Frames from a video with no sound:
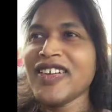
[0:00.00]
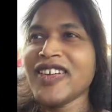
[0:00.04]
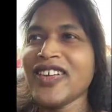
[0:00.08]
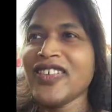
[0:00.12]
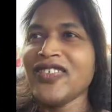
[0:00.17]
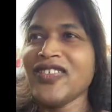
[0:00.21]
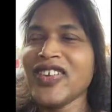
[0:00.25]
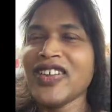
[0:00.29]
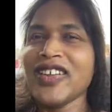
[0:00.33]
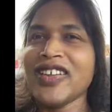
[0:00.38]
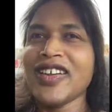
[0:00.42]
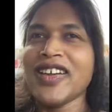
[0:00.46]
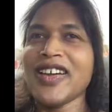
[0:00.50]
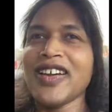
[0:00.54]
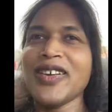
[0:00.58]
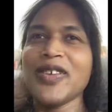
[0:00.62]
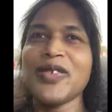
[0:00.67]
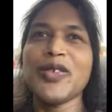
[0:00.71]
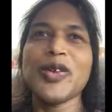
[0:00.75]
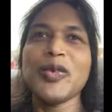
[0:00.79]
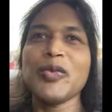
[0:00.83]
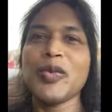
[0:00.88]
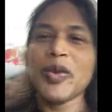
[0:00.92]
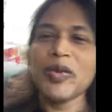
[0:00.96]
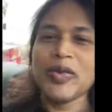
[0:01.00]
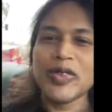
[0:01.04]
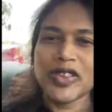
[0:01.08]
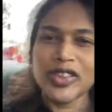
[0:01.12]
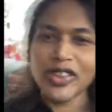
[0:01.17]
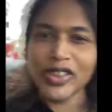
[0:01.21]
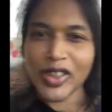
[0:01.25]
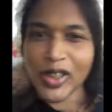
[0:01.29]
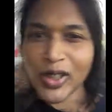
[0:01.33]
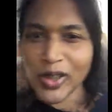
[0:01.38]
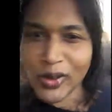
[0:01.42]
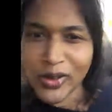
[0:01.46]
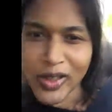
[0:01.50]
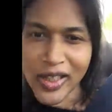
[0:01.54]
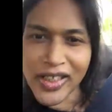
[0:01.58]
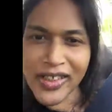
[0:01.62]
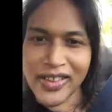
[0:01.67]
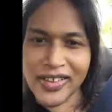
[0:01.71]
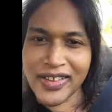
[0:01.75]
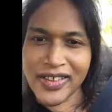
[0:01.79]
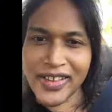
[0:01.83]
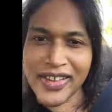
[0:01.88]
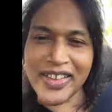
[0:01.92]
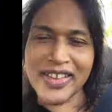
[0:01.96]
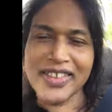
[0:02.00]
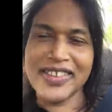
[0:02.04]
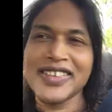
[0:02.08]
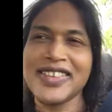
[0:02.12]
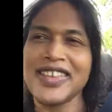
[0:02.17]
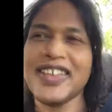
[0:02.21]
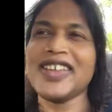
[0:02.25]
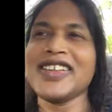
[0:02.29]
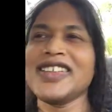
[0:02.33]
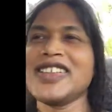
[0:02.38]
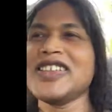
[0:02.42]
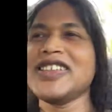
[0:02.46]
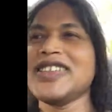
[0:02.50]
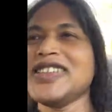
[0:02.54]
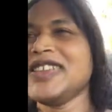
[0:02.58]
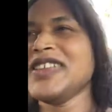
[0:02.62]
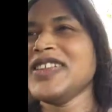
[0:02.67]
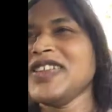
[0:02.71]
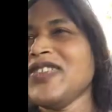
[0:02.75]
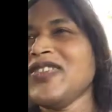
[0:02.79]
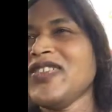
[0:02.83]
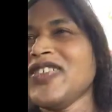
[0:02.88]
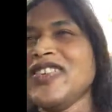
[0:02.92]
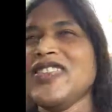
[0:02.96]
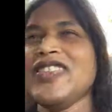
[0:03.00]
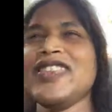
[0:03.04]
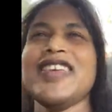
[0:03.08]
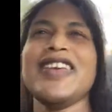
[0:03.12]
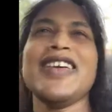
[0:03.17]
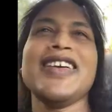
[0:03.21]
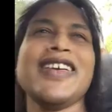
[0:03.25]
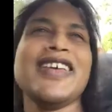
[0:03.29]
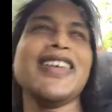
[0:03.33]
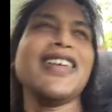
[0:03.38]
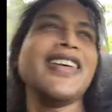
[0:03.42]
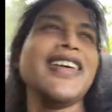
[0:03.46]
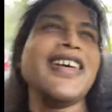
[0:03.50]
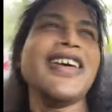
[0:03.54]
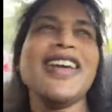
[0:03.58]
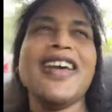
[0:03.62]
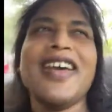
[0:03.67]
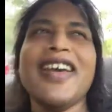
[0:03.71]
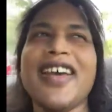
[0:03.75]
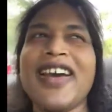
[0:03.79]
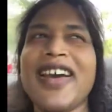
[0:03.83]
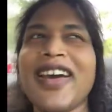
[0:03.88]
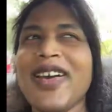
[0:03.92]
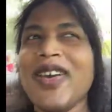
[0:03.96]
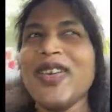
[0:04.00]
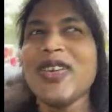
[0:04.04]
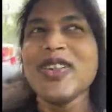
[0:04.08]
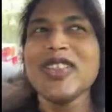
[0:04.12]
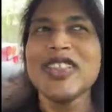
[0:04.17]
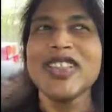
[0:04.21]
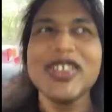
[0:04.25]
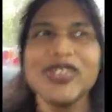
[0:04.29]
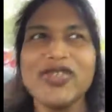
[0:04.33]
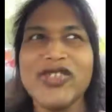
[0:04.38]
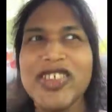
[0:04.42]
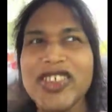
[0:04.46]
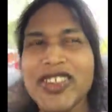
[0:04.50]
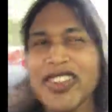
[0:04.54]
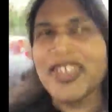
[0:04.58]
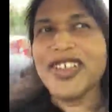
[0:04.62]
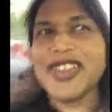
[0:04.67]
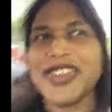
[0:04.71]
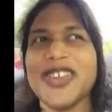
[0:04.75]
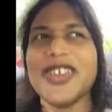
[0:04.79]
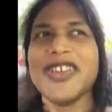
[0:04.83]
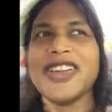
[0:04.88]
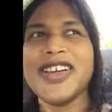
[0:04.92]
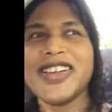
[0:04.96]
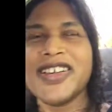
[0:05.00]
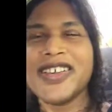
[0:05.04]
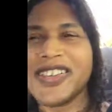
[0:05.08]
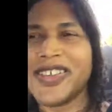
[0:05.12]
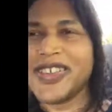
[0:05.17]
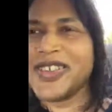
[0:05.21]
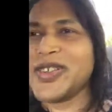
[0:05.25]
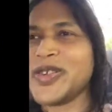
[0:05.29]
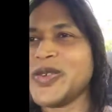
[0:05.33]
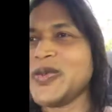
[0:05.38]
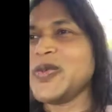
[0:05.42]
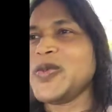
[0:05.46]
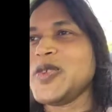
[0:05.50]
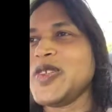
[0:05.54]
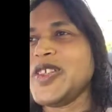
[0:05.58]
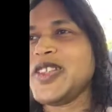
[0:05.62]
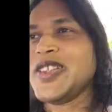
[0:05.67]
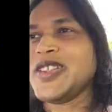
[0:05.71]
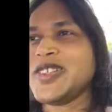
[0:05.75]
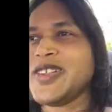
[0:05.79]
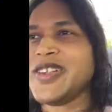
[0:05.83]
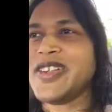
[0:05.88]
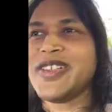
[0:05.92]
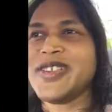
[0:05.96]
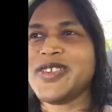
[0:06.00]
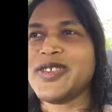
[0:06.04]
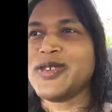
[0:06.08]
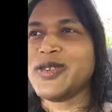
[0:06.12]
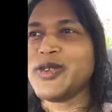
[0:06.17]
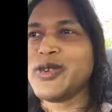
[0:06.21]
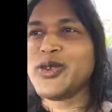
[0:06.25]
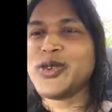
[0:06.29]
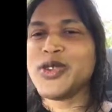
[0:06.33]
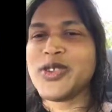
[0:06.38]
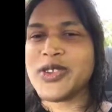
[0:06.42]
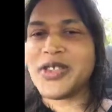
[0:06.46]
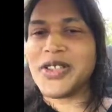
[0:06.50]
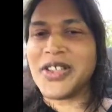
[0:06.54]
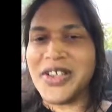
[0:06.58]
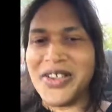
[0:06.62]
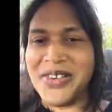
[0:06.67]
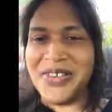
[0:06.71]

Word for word: I feel like I don't want people to know it. Like, it's like a, it's like, I don't know. It just feels like you're like a complete like a loser